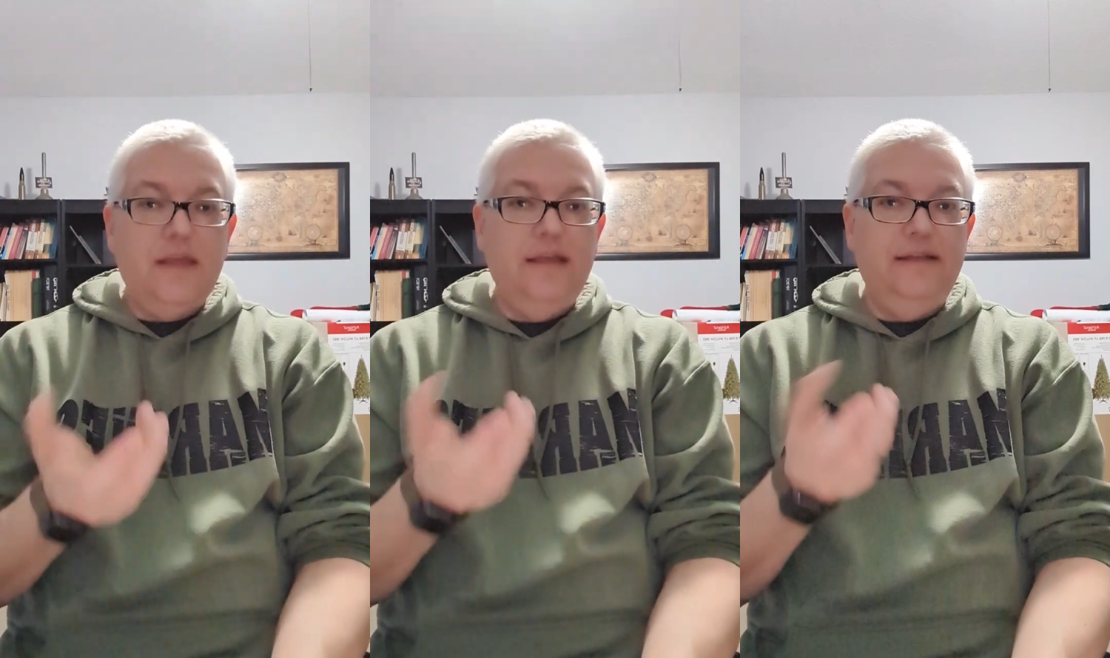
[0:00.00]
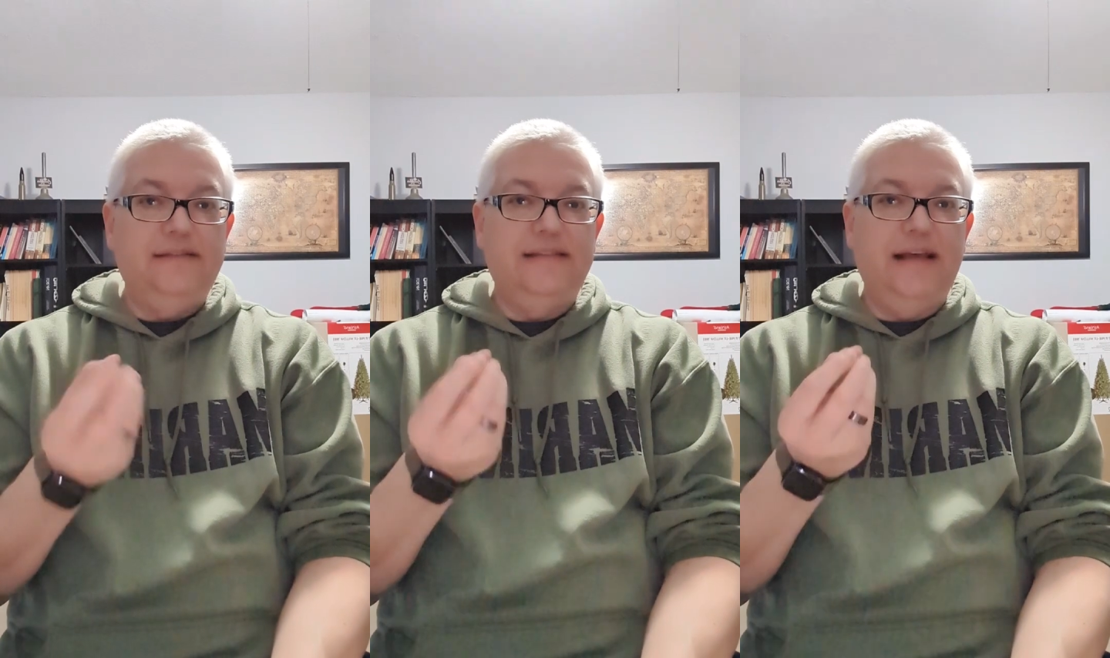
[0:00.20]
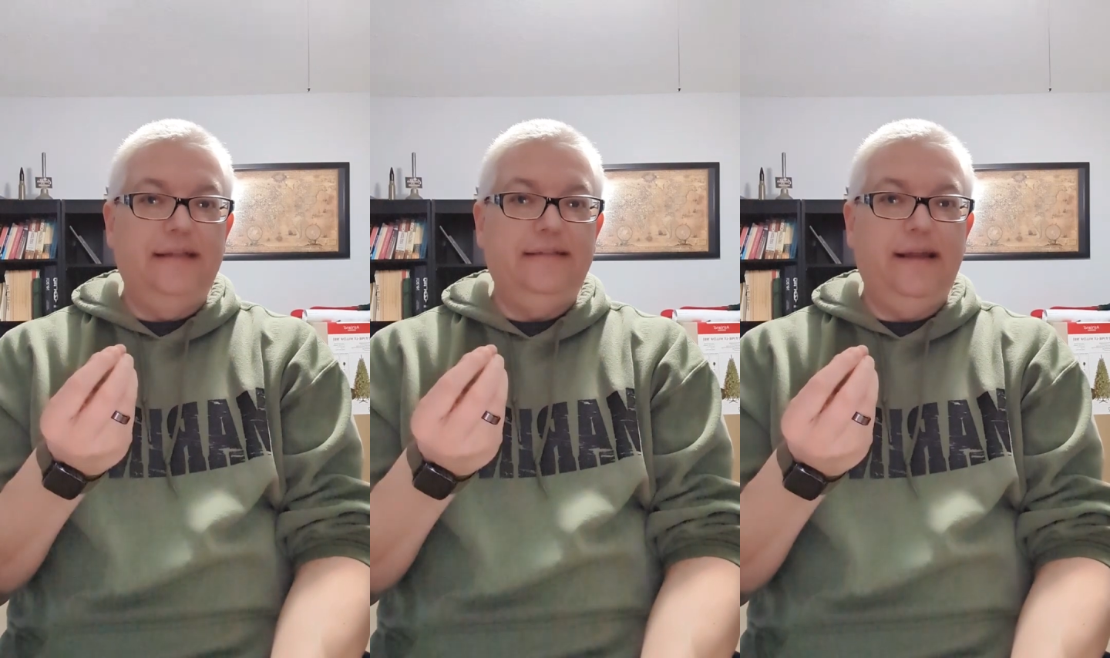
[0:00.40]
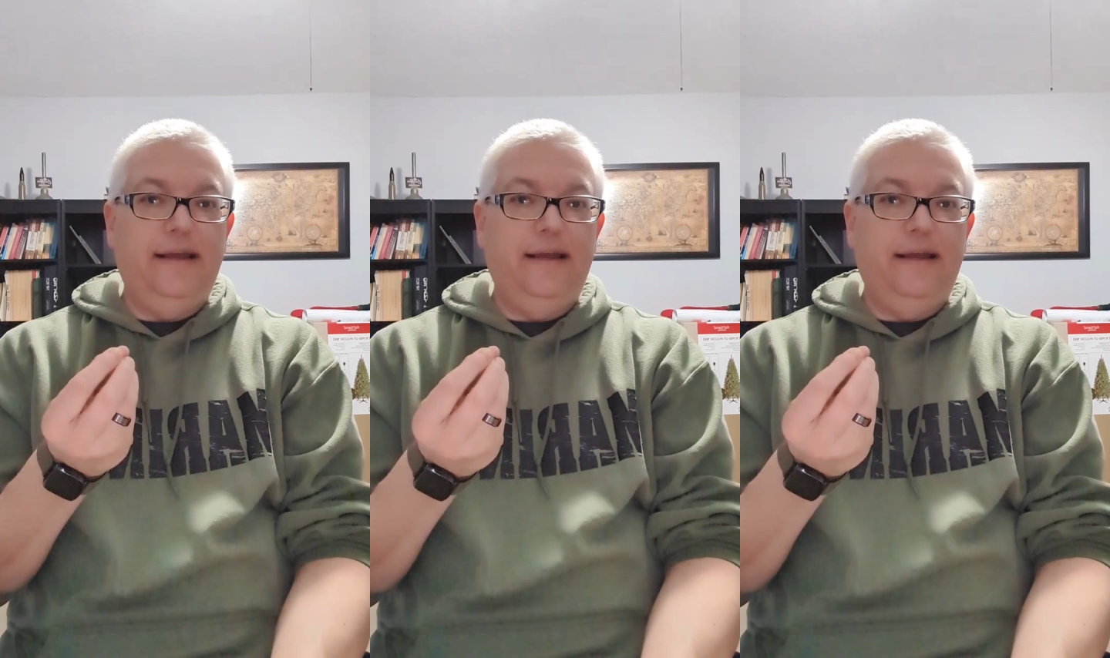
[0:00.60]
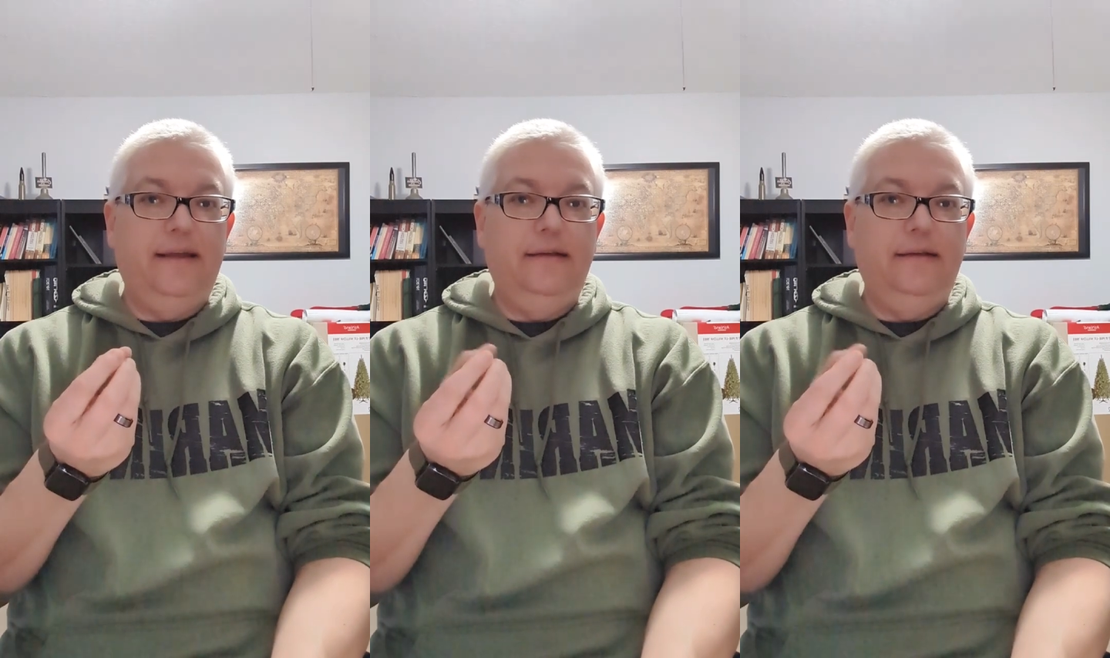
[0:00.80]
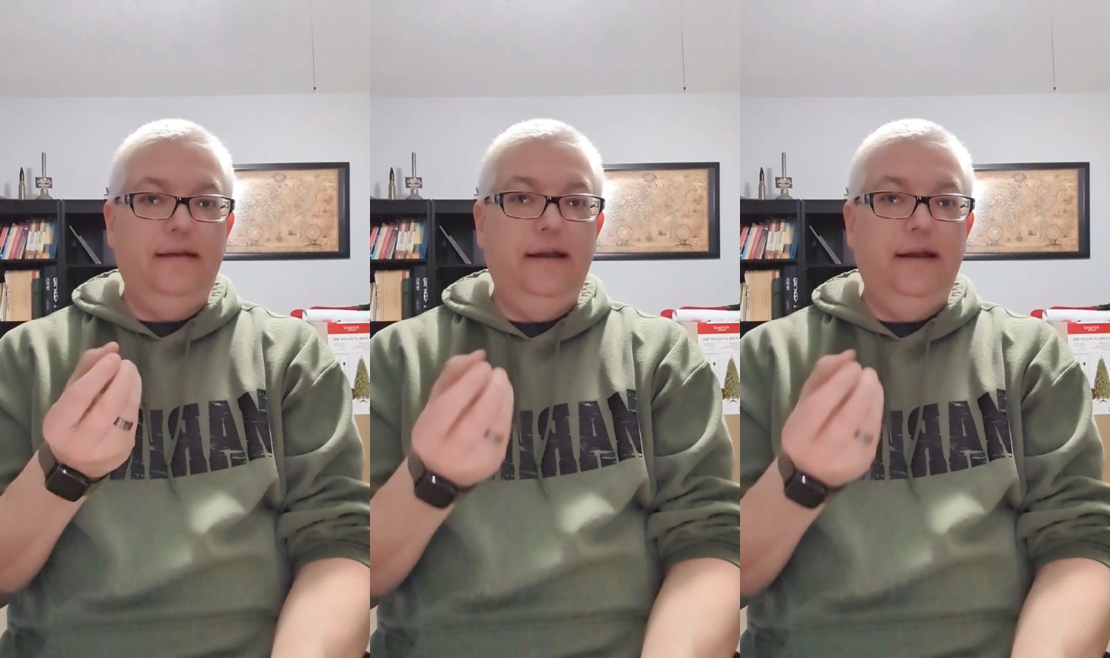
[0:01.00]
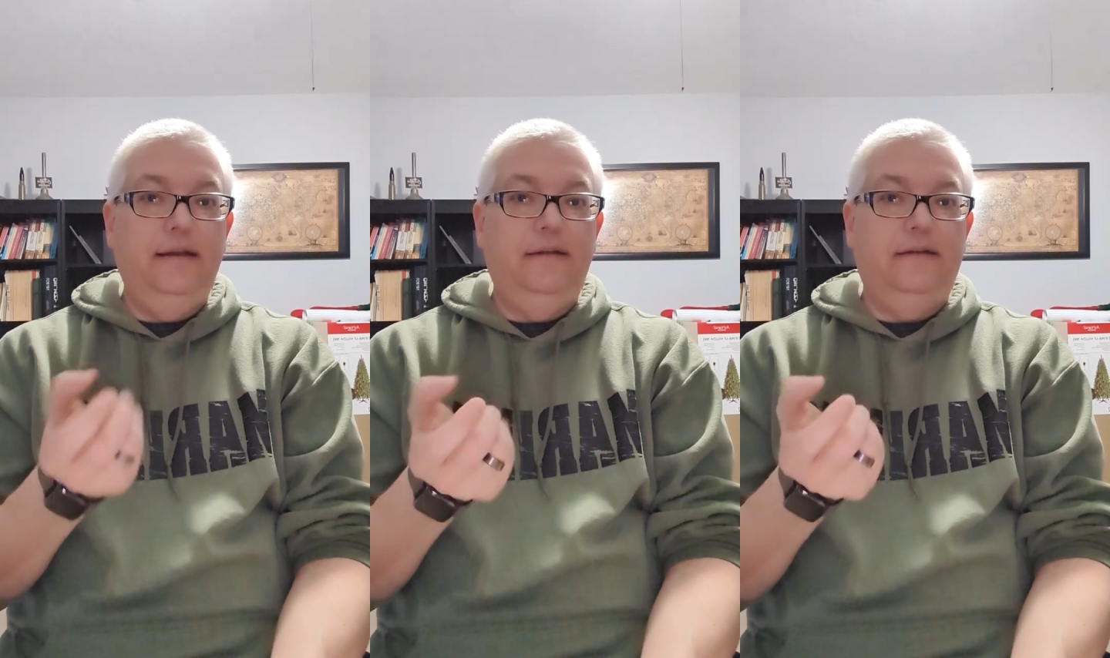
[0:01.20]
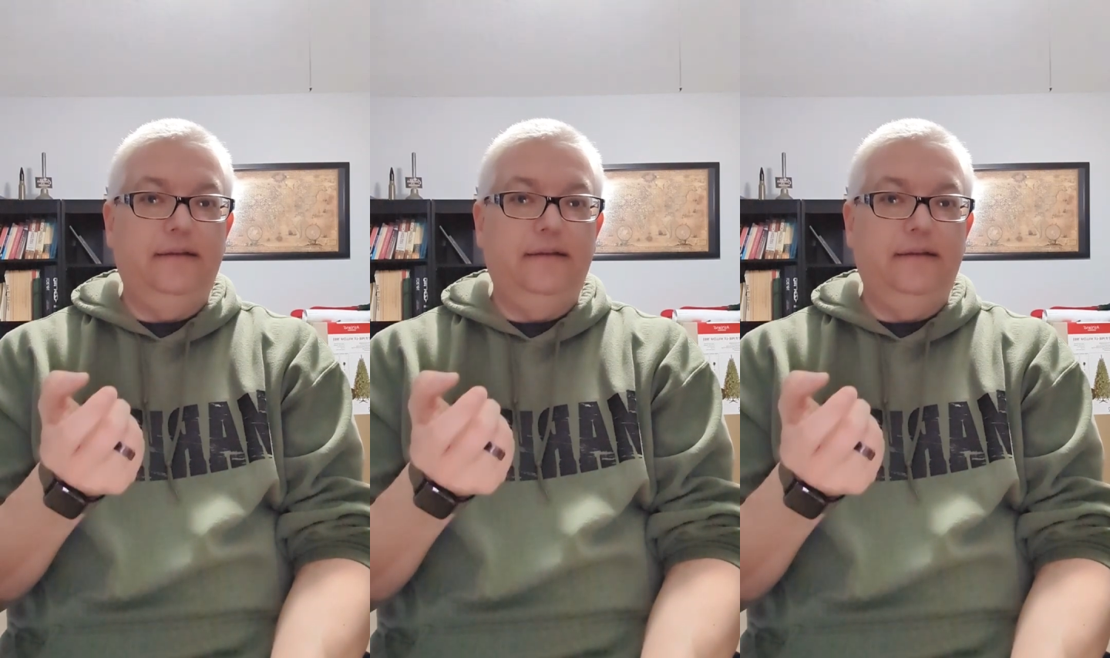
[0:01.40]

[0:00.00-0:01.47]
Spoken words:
It's that they needed